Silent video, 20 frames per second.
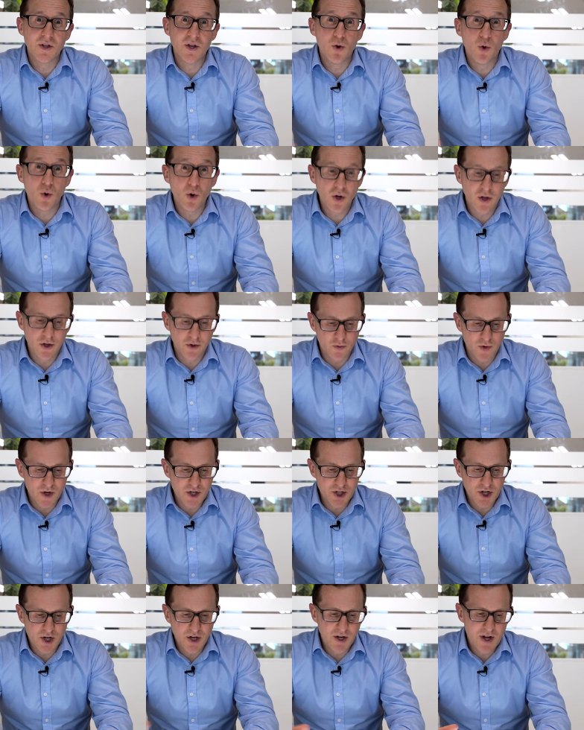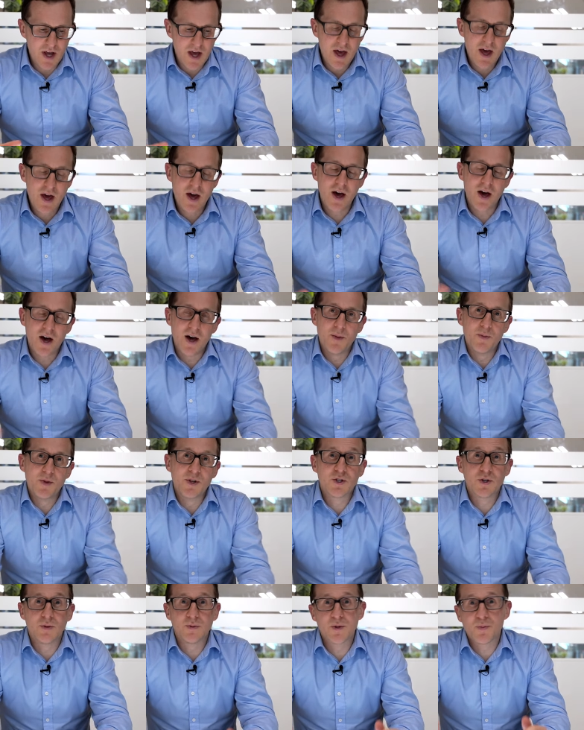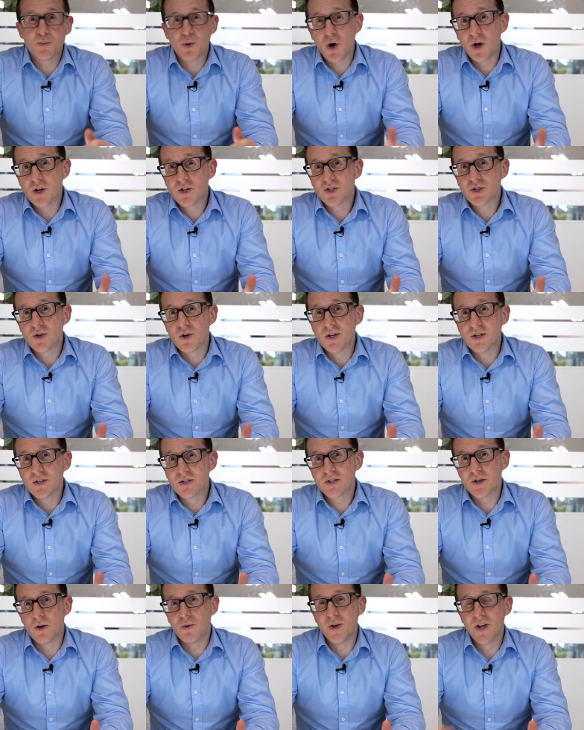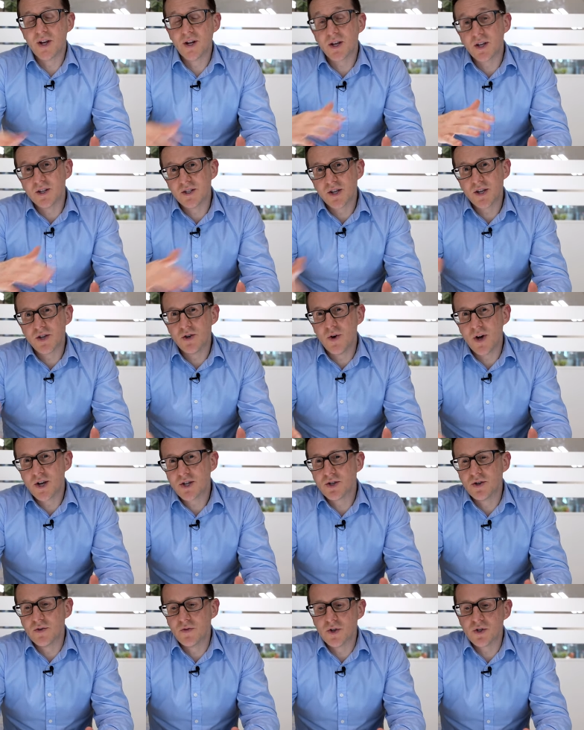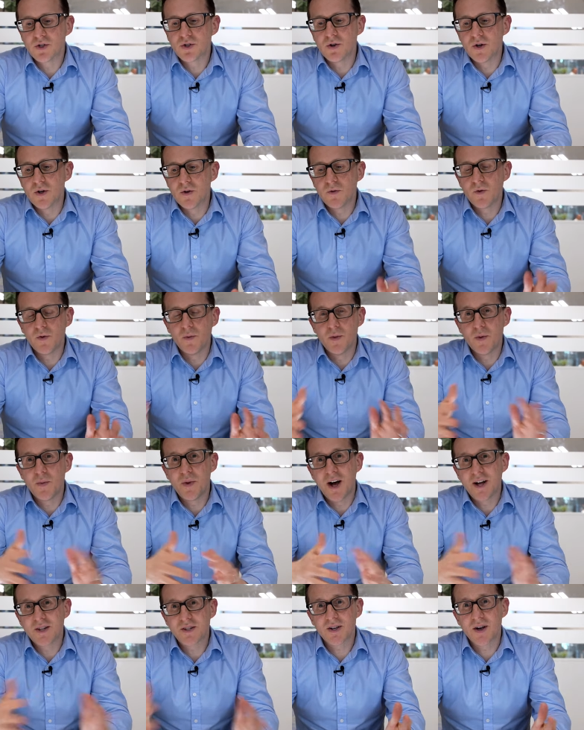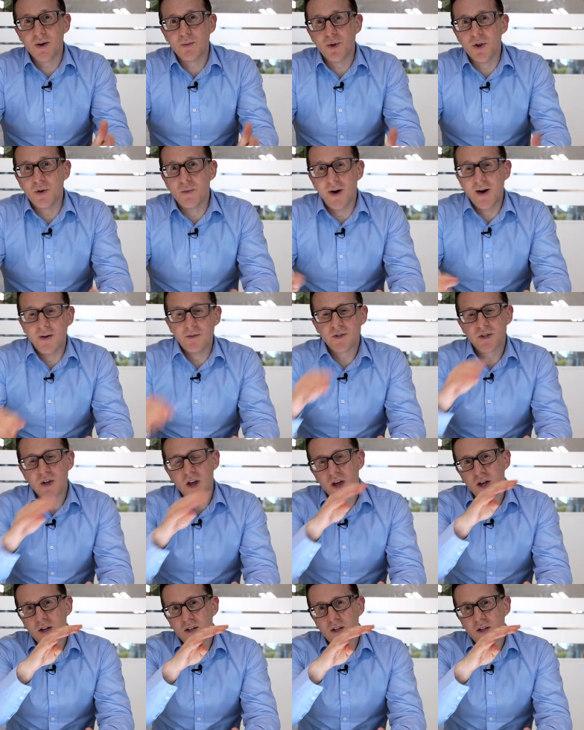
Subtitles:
in the Auckland region. In terms of price trends, so we had a continuation of the trend from the past couple of months,